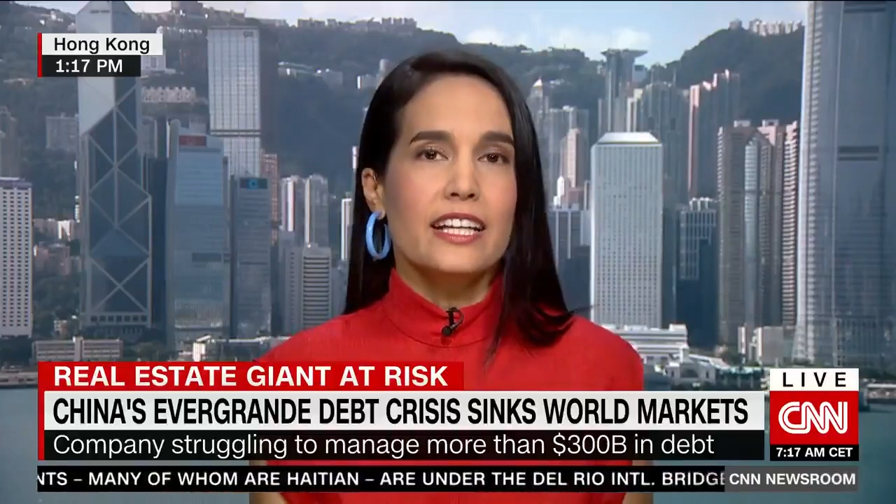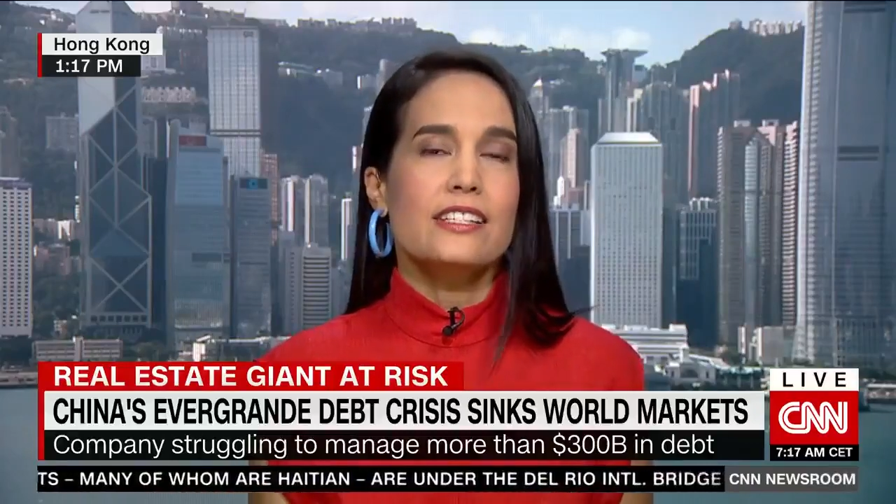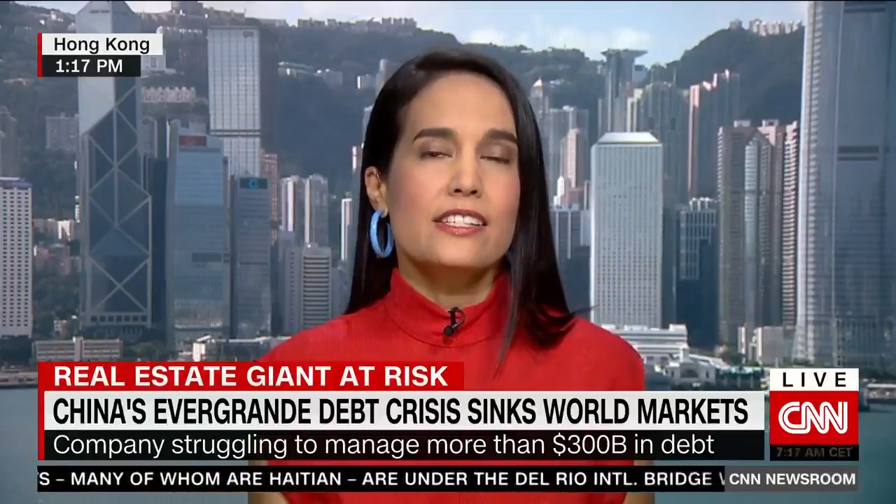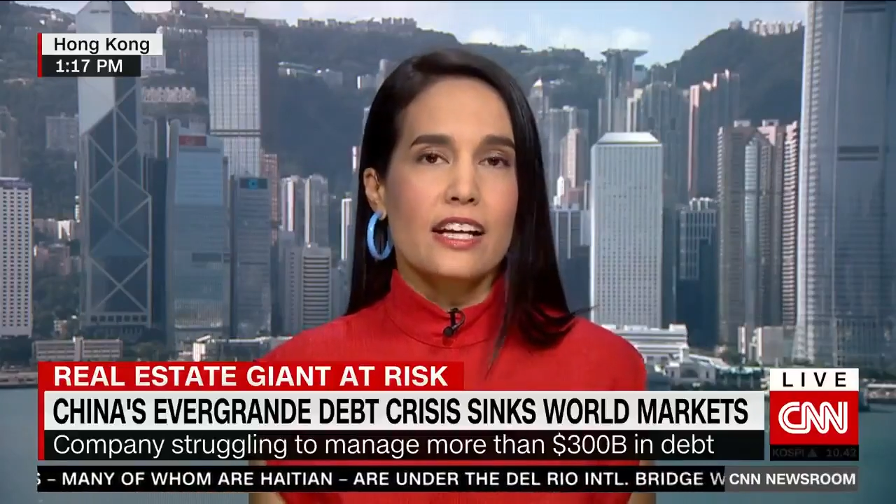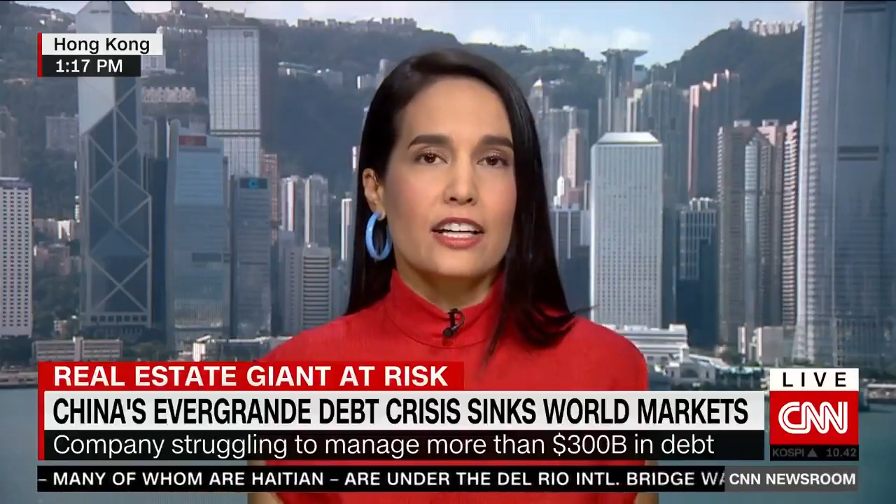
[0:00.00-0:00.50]

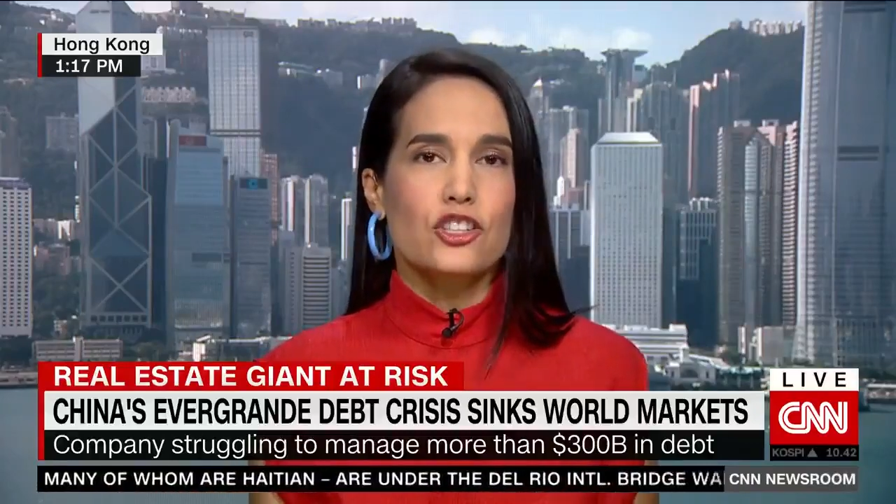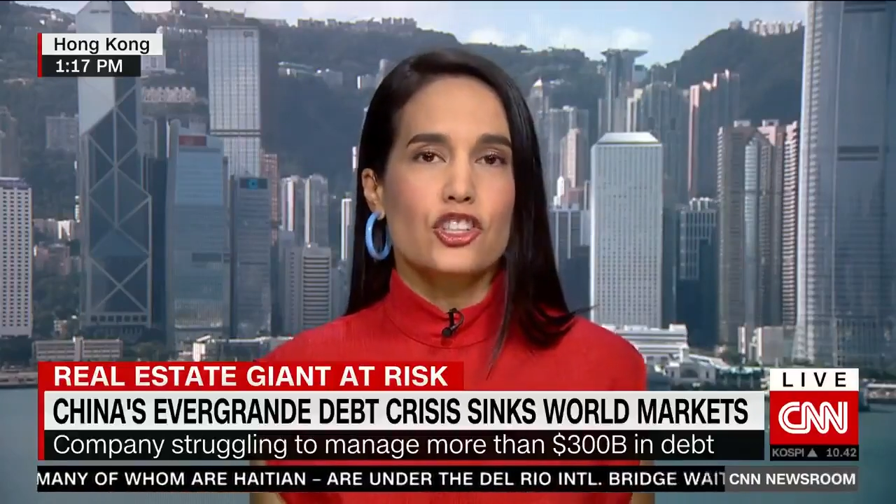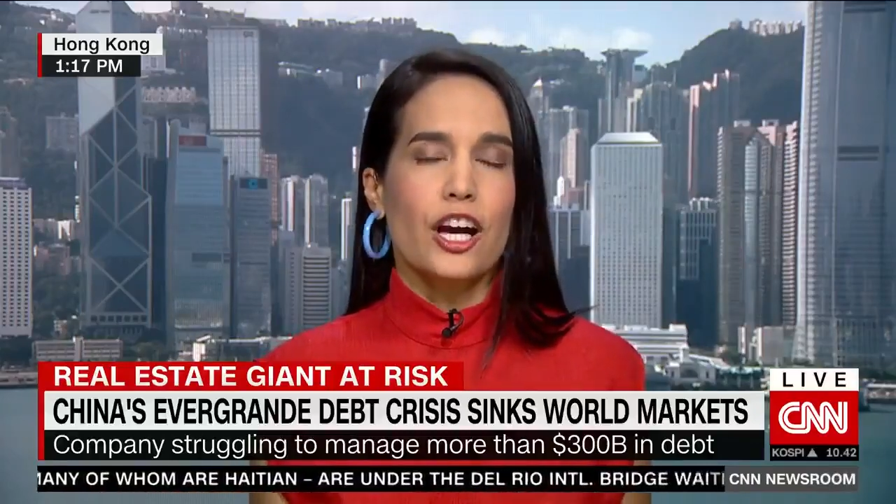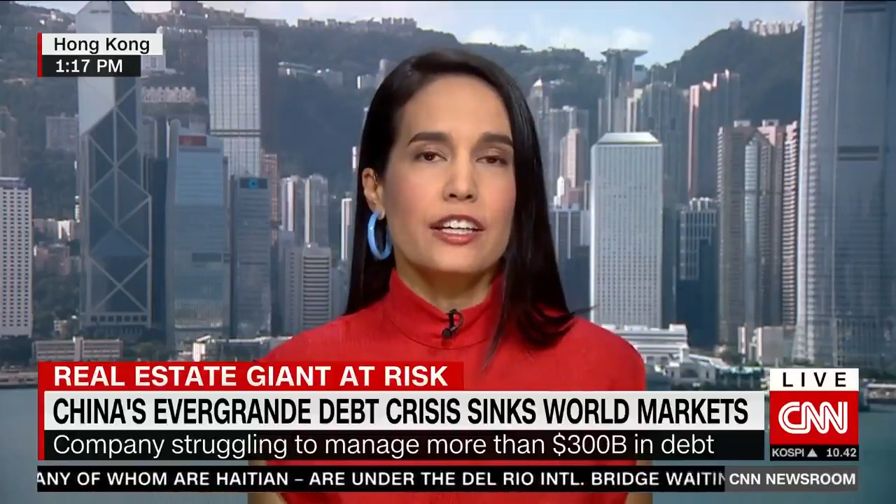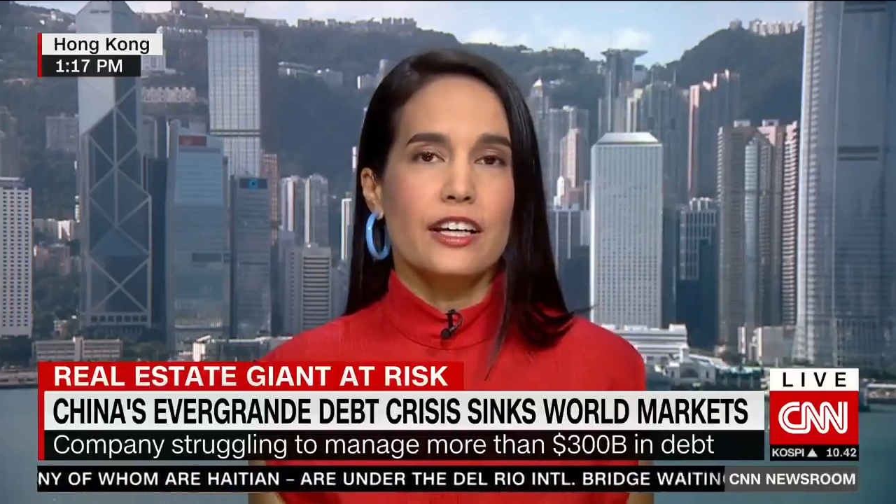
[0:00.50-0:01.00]
inside
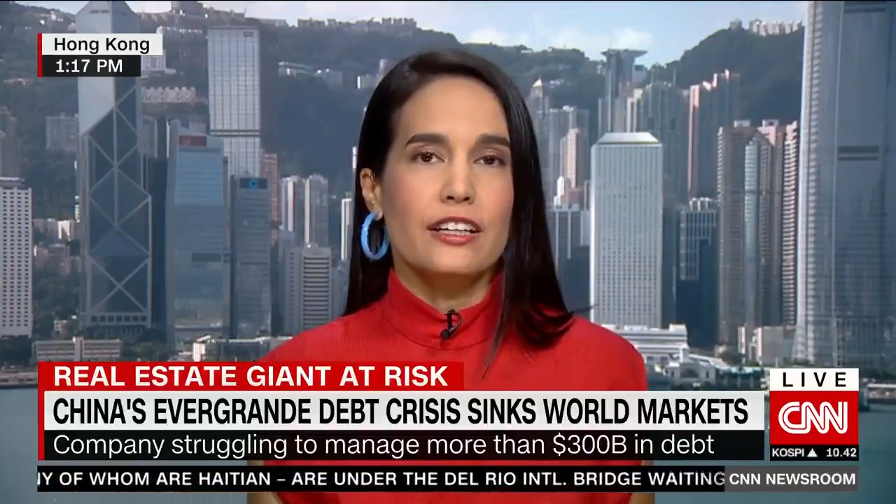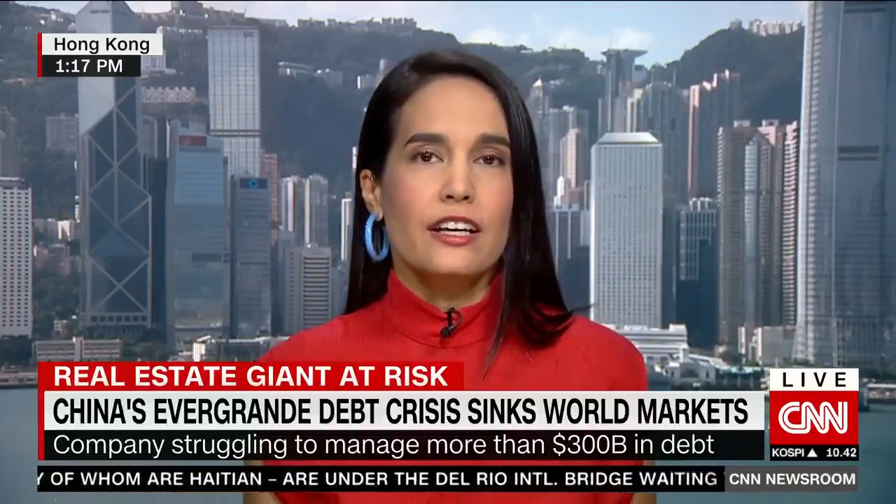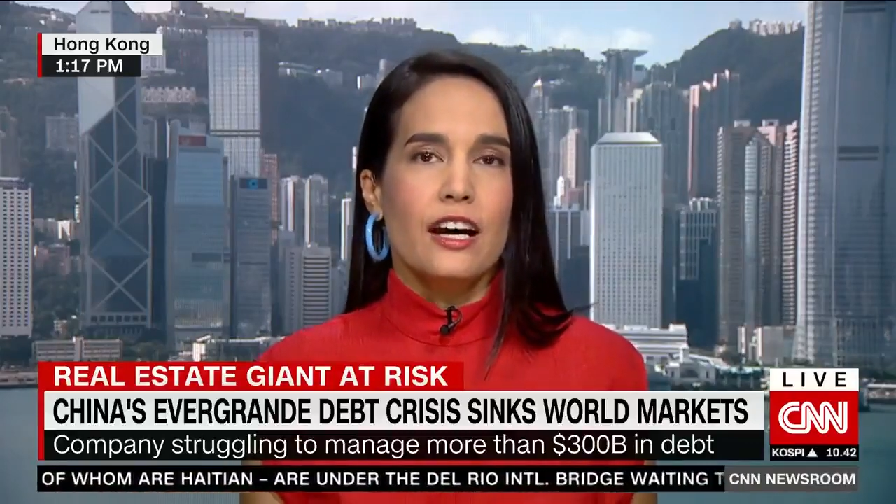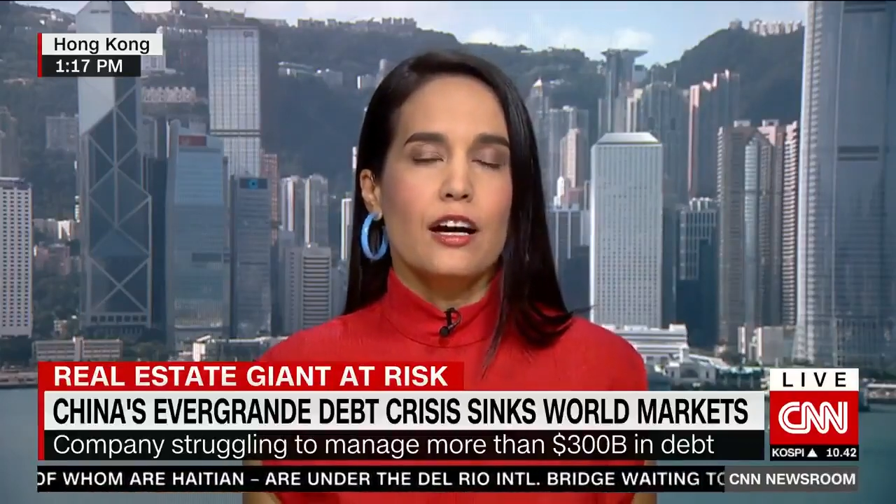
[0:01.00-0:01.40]
China.